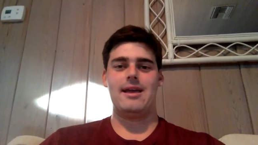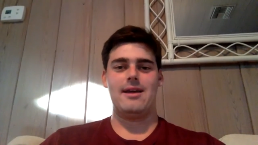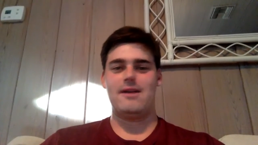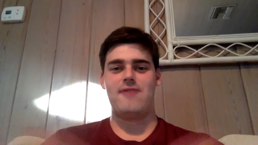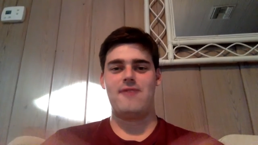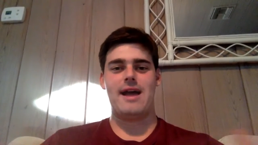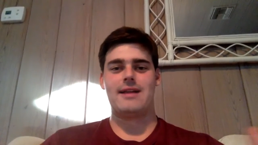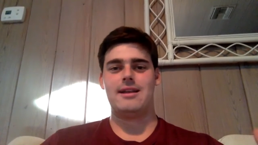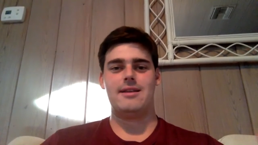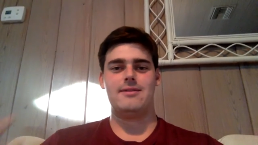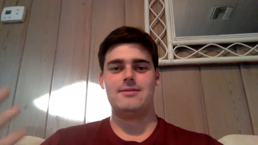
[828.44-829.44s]

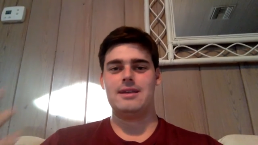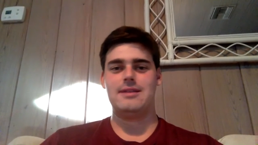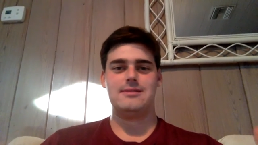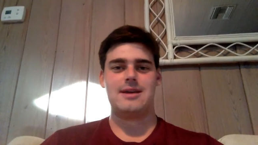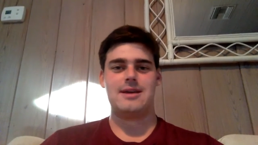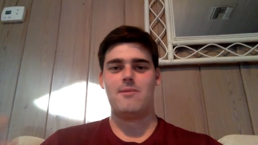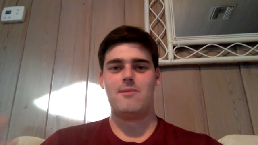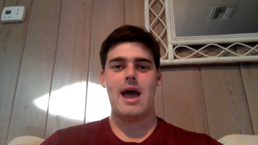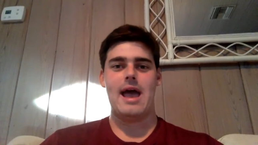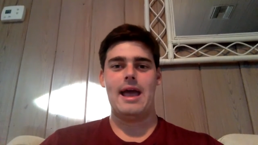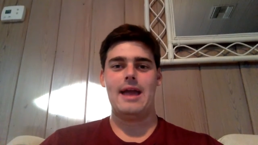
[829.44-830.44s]
affected in some
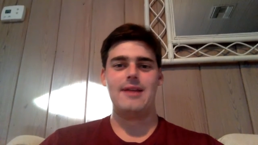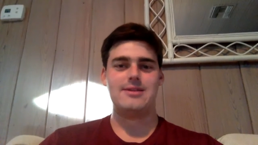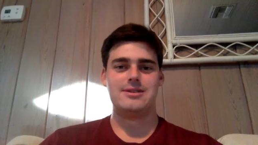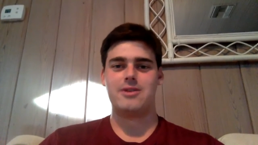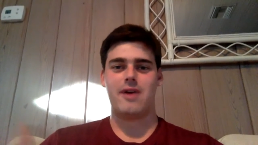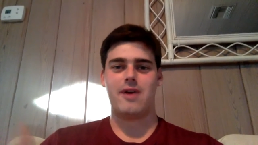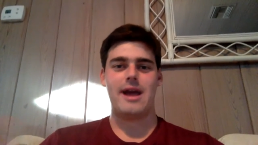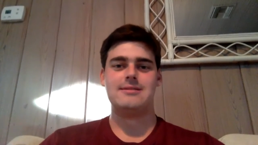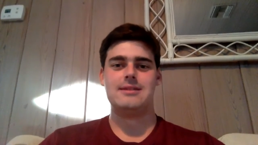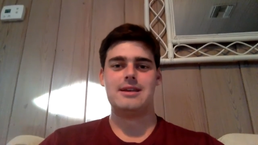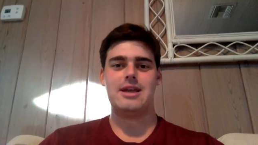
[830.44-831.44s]
way. And it's just
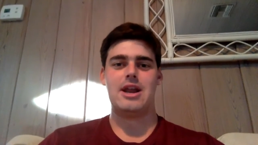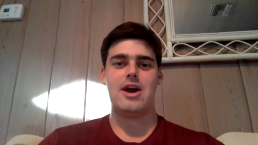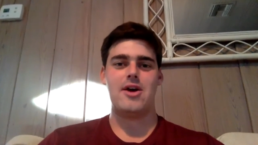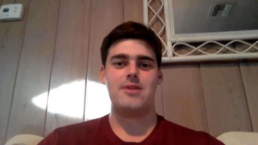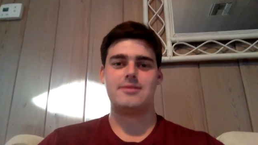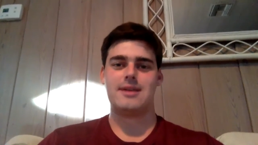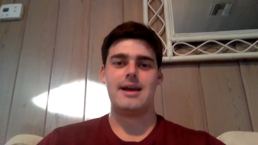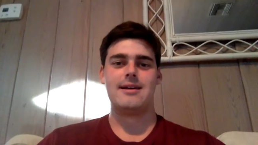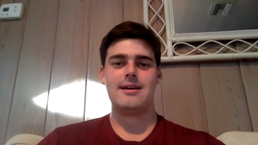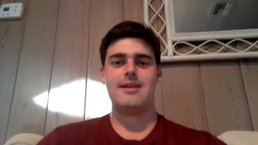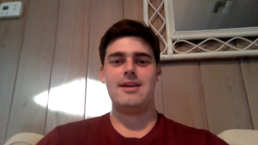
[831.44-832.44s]
crazy. It's like,
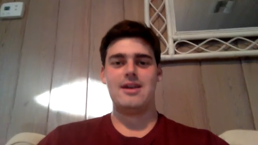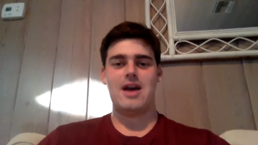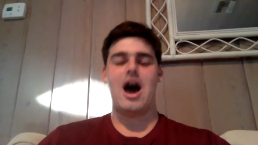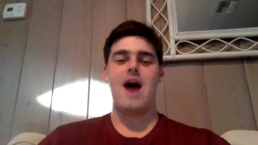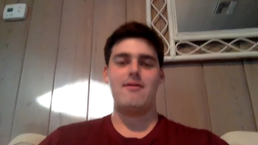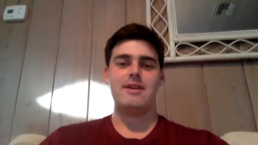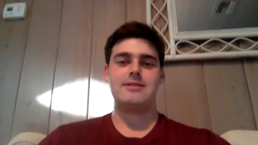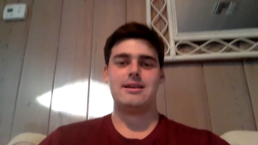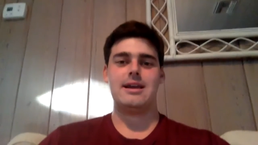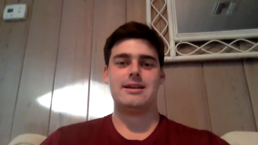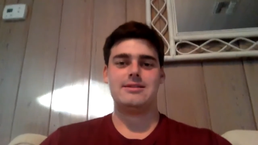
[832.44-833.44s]

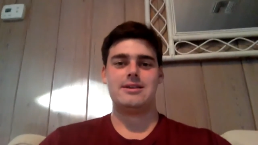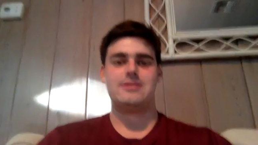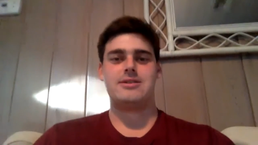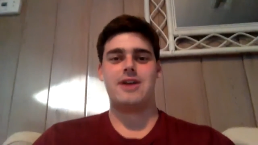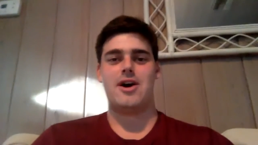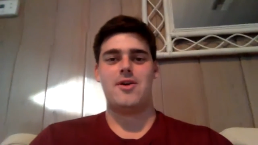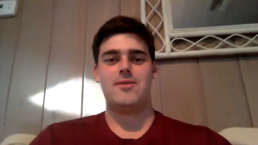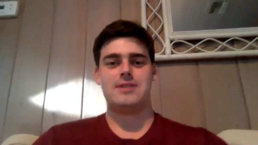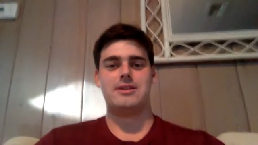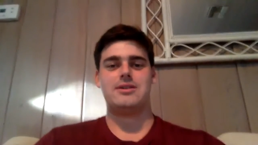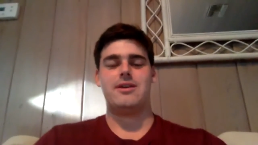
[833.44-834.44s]
obviously, because it's
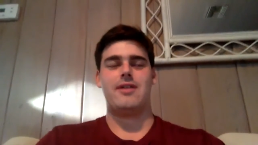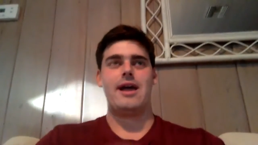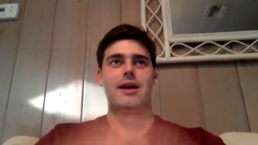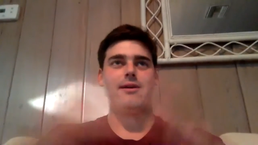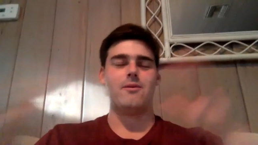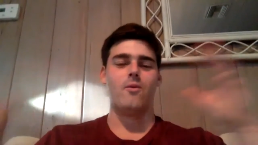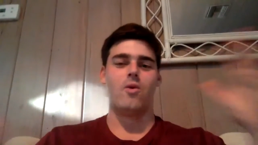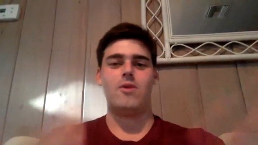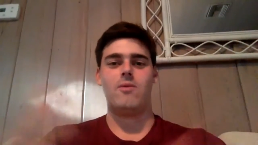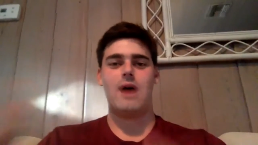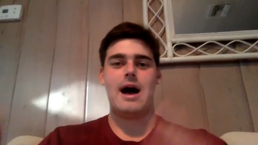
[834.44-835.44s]
such a like
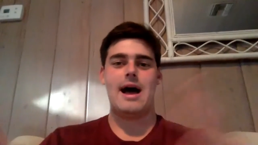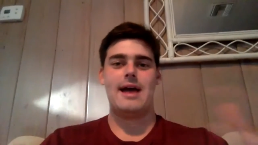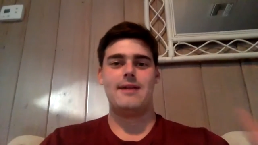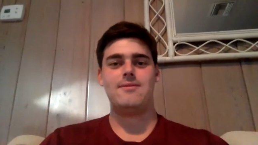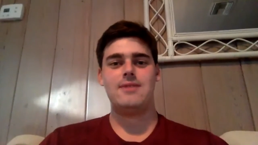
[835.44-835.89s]
worldwide,